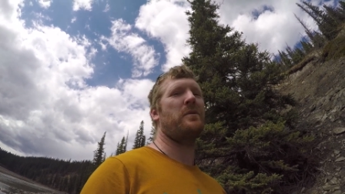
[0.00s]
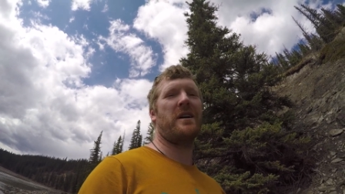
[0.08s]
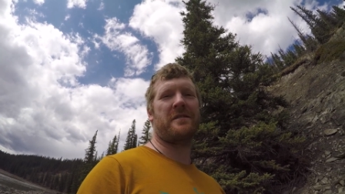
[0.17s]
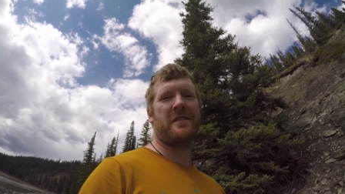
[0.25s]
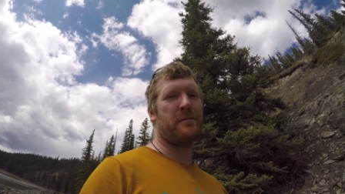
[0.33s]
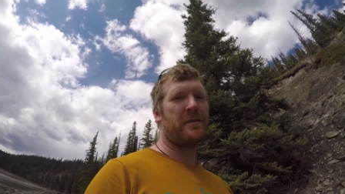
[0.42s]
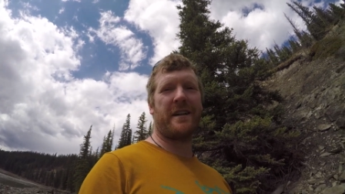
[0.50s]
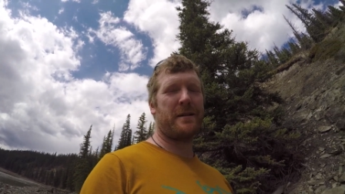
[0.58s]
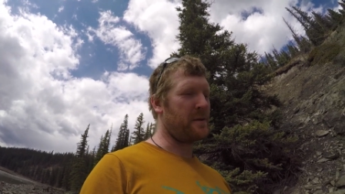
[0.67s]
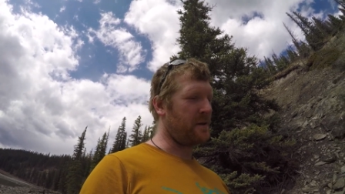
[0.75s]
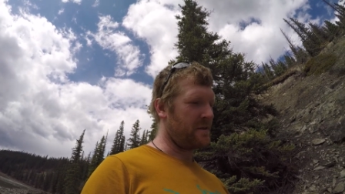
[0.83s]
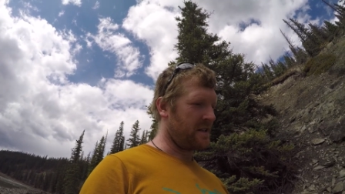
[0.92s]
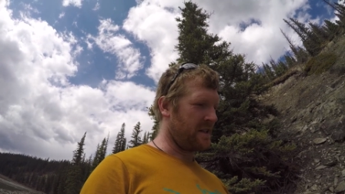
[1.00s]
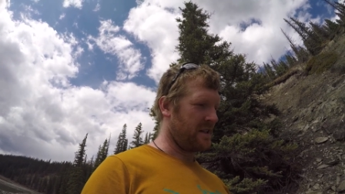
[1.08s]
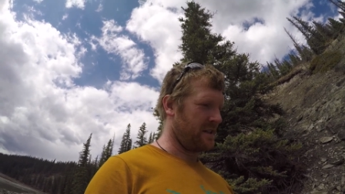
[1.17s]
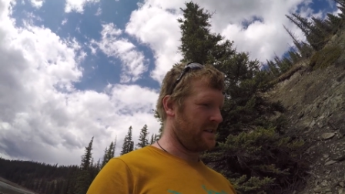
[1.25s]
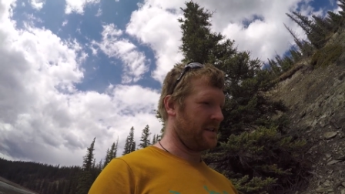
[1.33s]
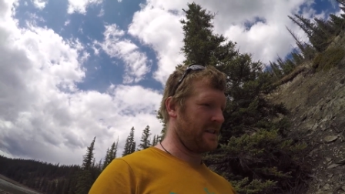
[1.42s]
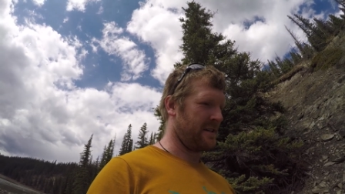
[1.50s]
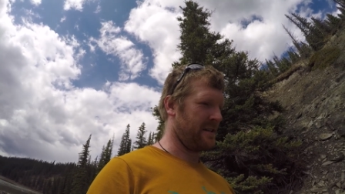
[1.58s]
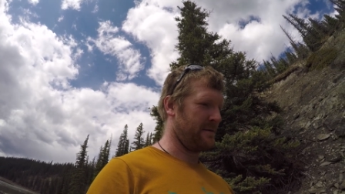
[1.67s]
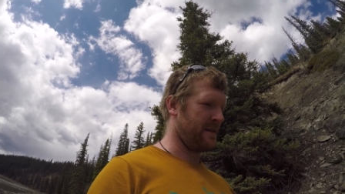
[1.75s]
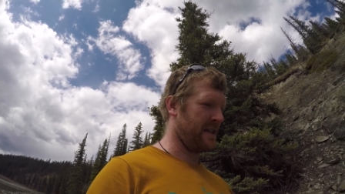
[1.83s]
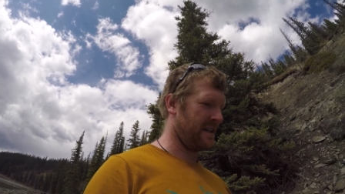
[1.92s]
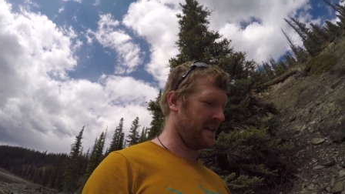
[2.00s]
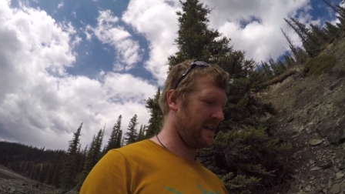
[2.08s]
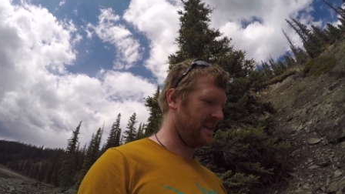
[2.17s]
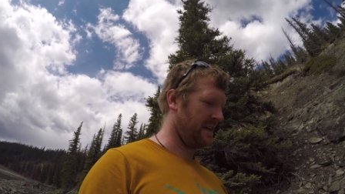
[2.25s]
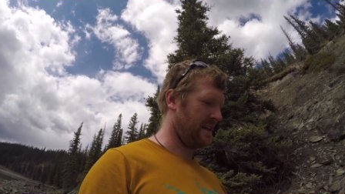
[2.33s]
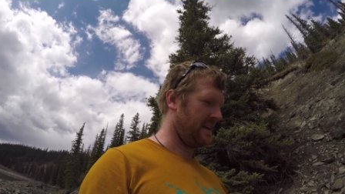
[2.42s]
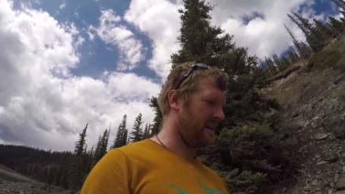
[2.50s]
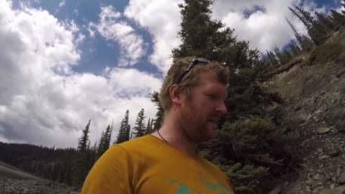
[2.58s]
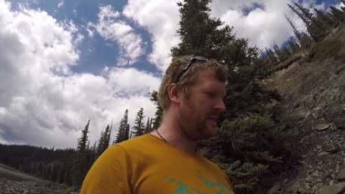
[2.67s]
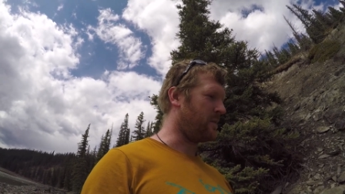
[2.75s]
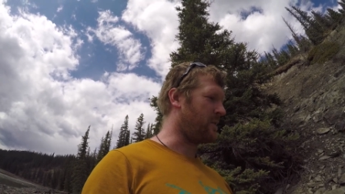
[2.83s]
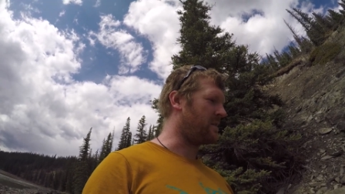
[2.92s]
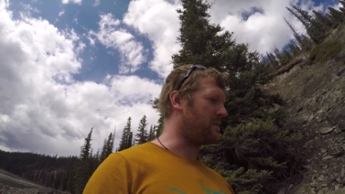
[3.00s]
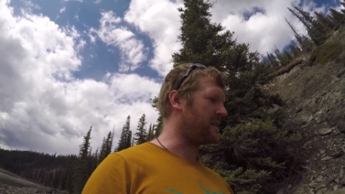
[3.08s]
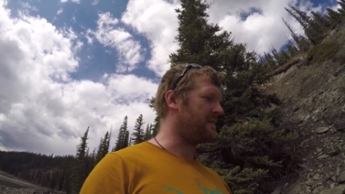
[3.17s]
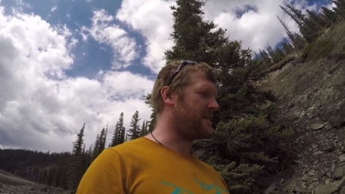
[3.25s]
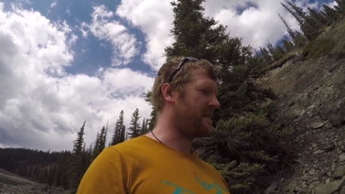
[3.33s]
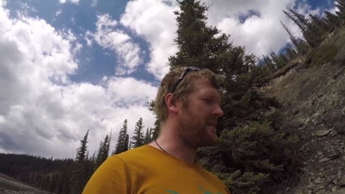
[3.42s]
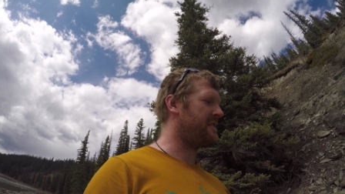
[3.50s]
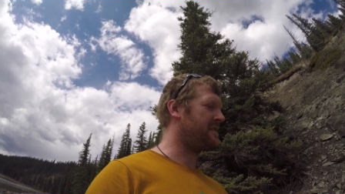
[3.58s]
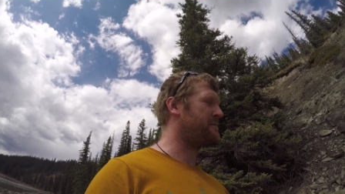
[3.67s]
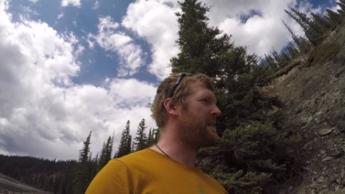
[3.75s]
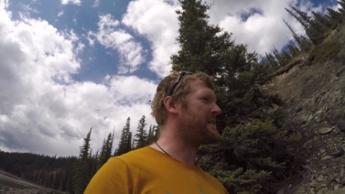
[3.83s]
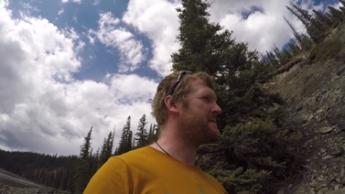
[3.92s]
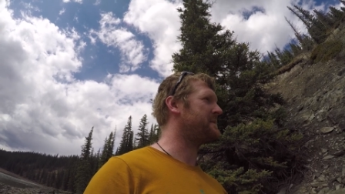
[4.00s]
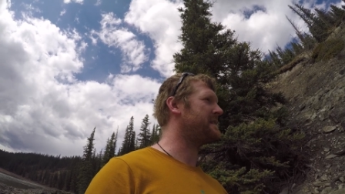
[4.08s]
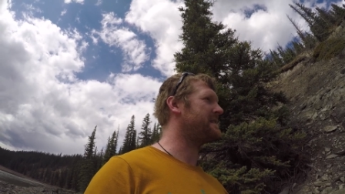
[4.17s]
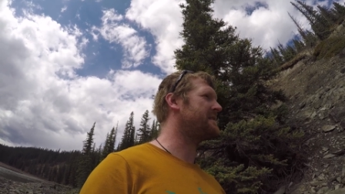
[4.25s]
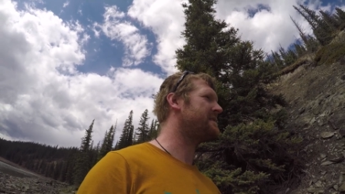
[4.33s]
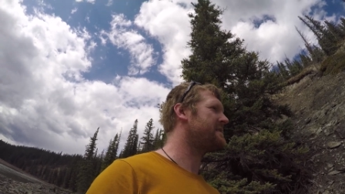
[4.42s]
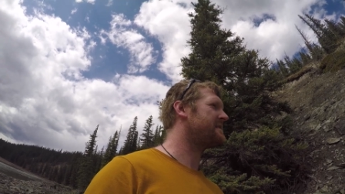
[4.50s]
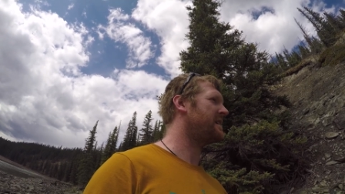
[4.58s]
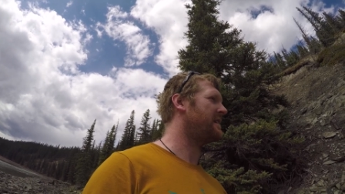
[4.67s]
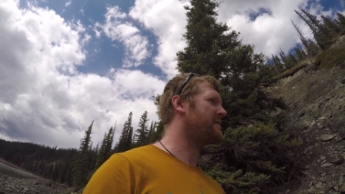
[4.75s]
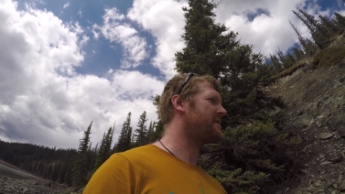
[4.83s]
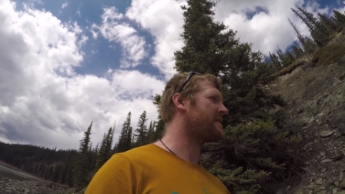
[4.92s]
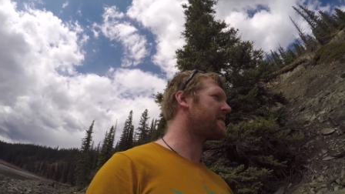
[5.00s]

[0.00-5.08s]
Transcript: walked right by the bone. Uh, or one of our other specimens that we're